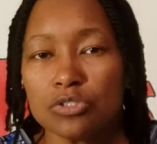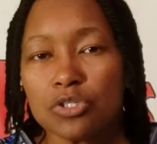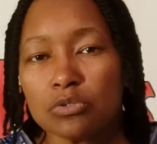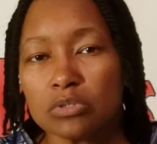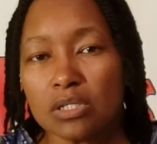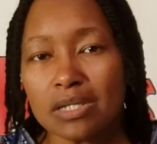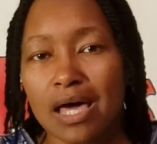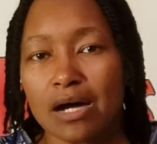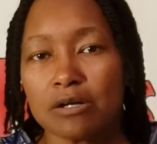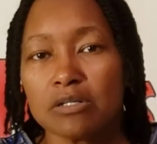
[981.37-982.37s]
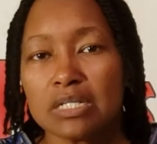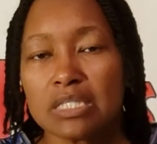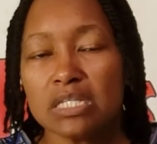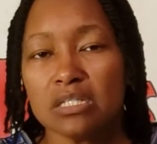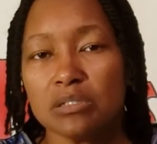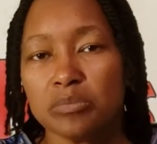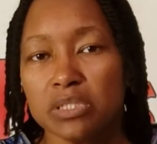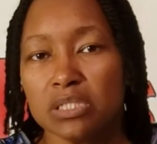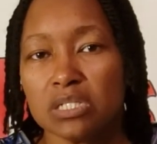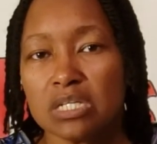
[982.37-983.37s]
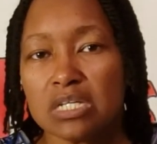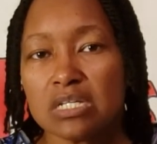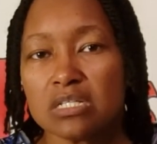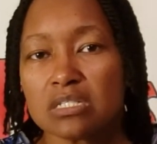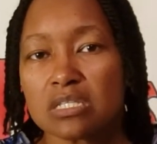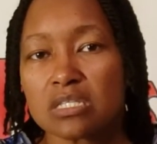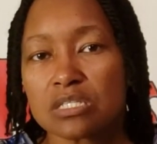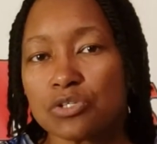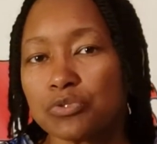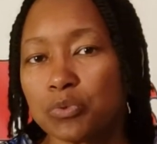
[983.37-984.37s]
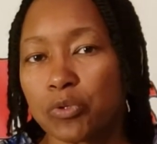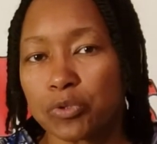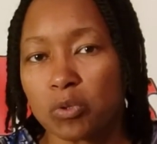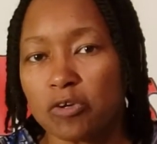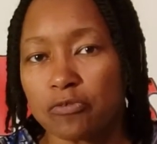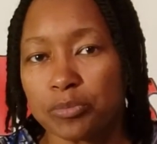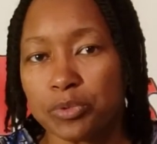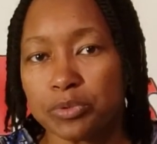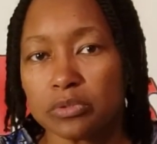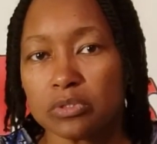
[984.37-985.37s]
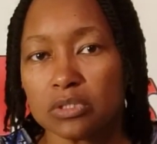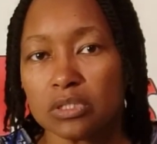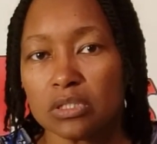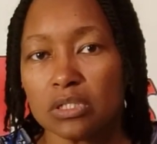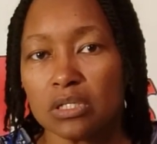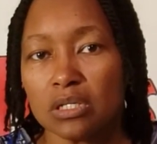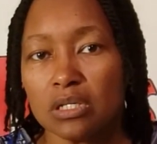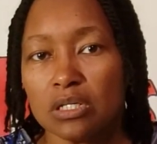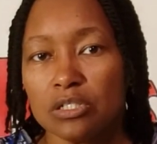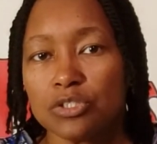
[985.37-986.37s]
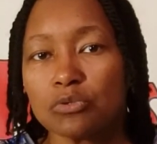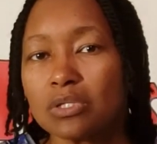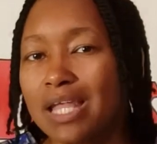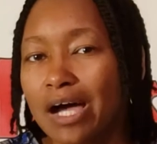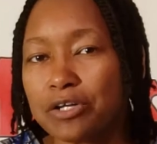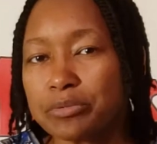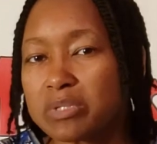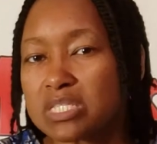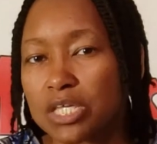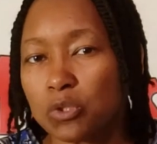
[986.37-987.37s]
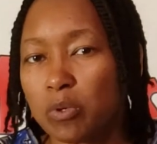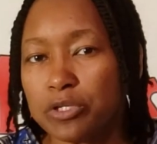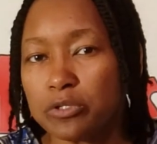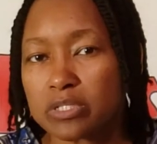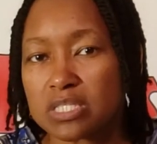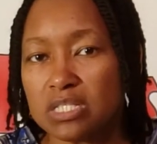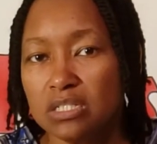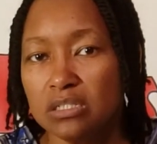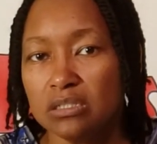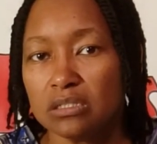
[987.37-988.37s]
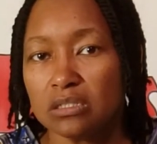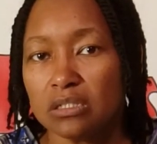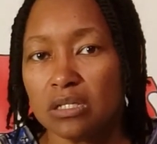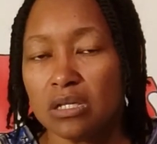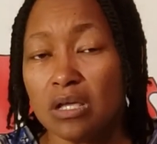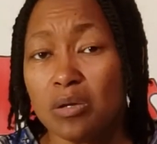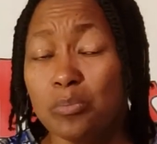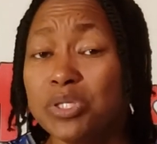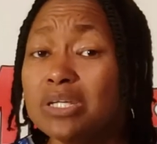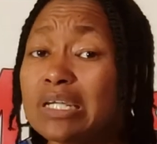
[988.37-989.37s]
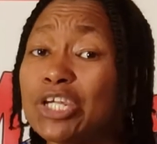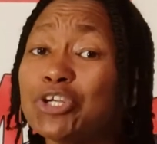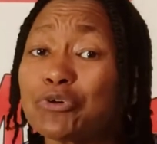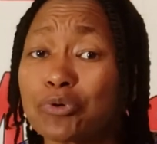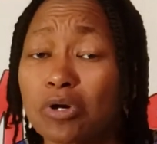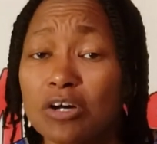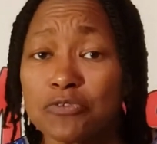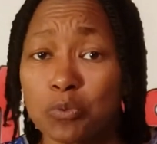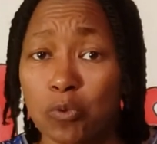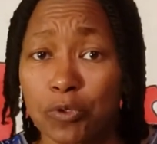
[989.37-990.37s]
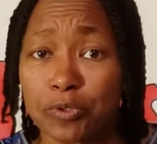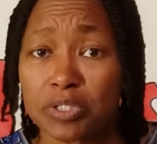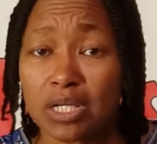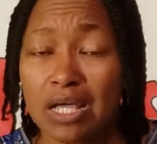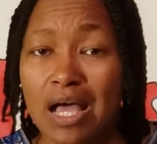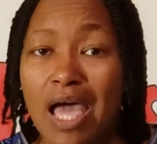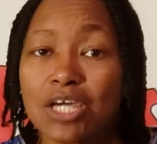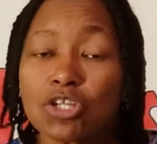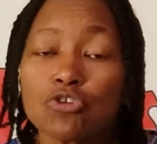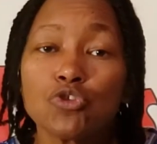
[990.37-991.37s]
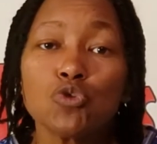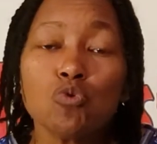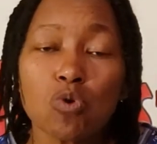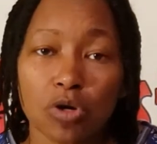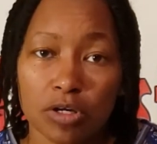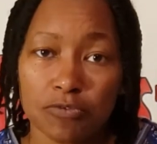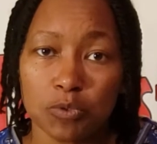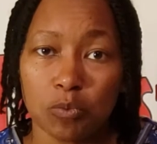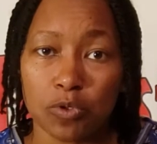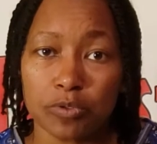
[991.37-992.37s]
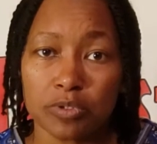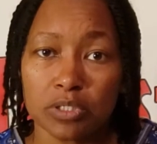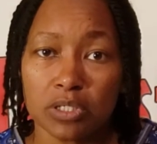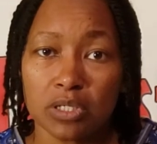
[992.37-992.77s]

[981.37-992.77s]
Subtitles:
Don't allow the enemy to steal the word away from you. Don't allow him to take away your seed. Be a hearer of the word and a doer of the word.